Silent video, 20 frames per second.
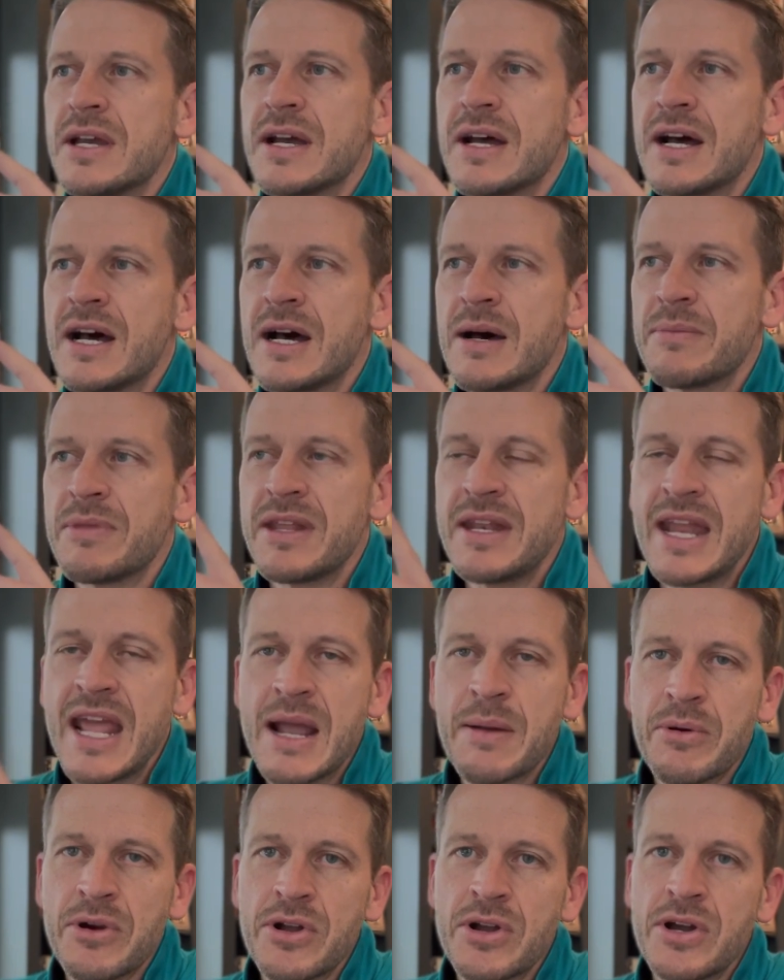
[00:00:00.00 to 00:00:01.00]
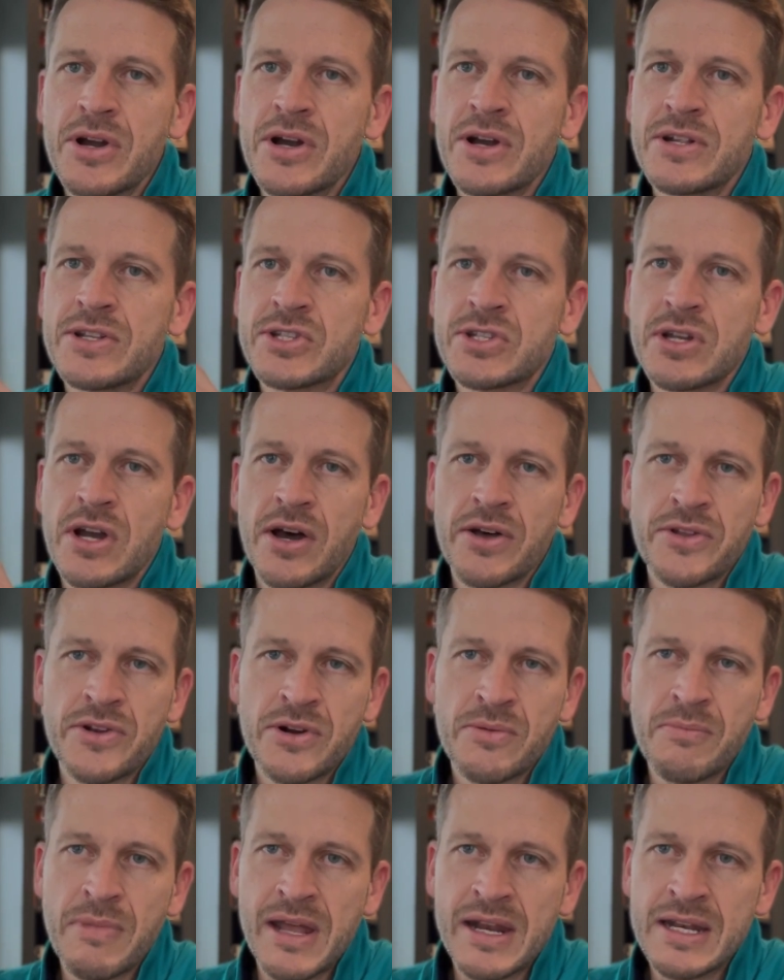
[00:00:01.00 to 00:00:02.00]
um, the neighborhoods, other
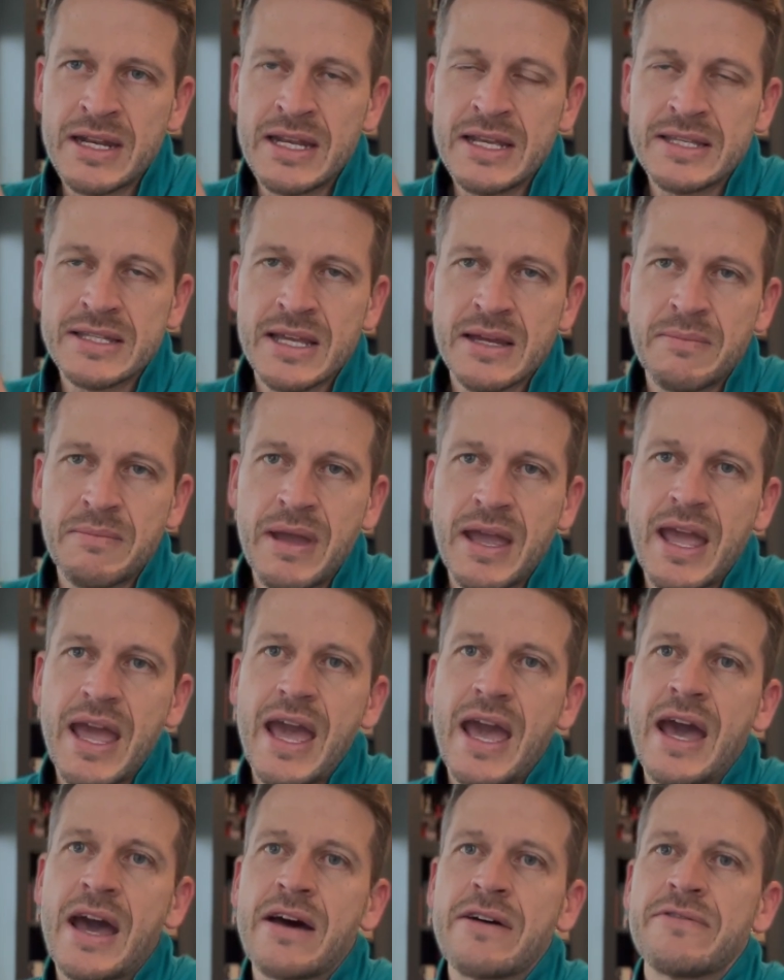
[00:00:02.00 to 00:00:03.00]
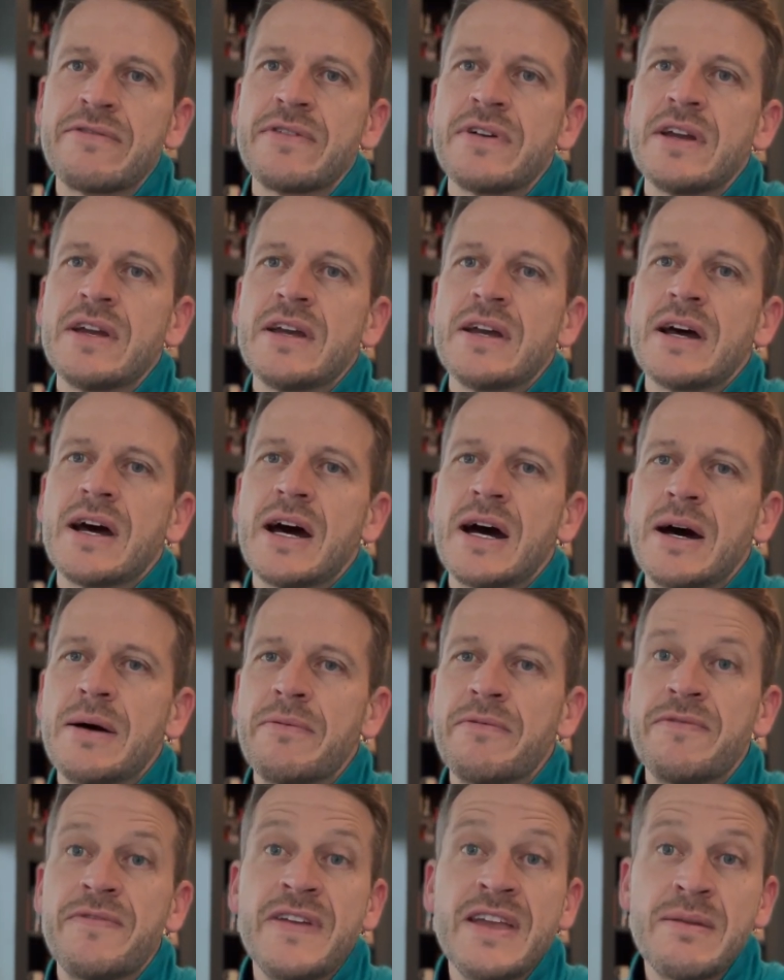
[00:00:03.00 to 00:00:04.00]
amenities that may have,
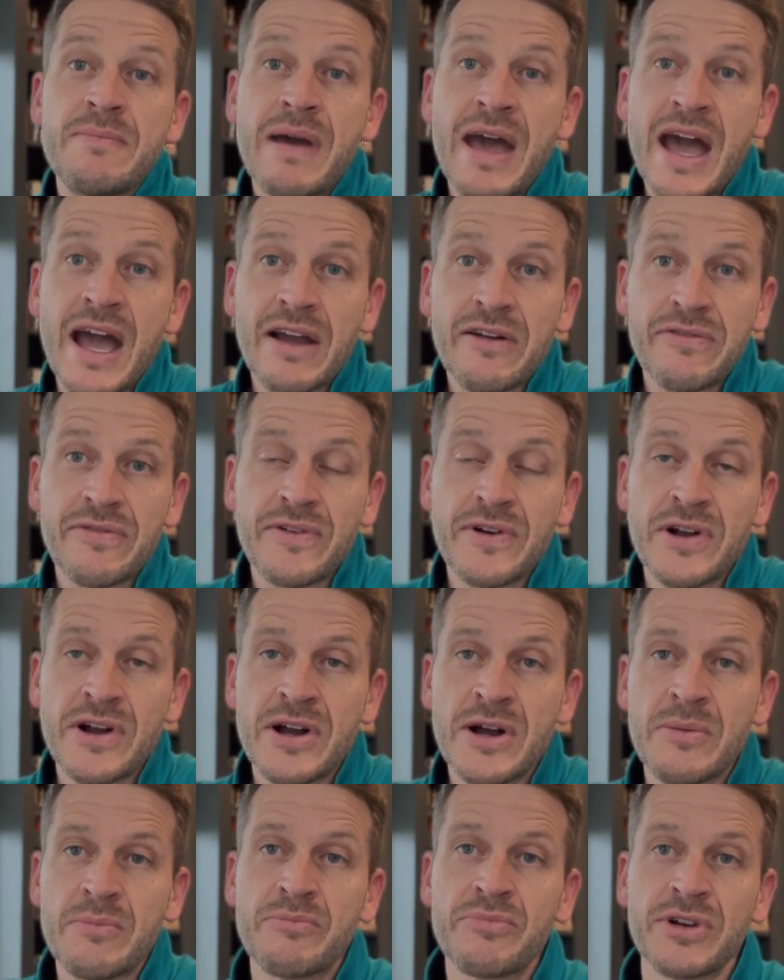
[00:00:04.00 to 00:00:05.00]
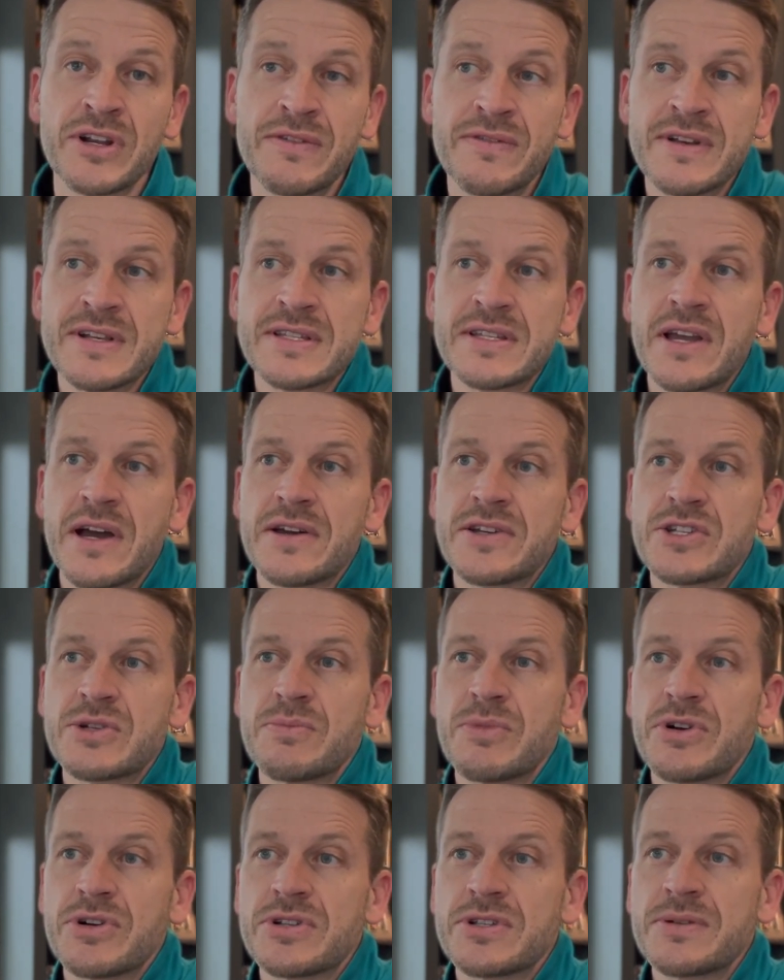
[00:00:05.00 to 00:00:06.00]
um, feedback from previous
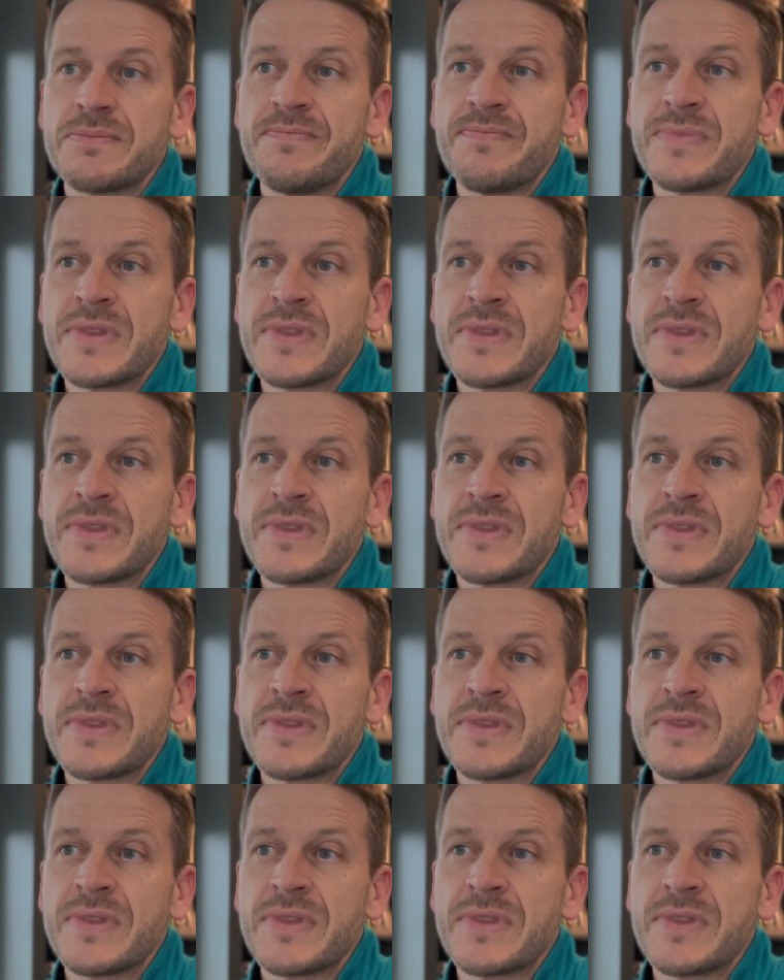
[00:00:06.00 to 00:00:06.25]
customers.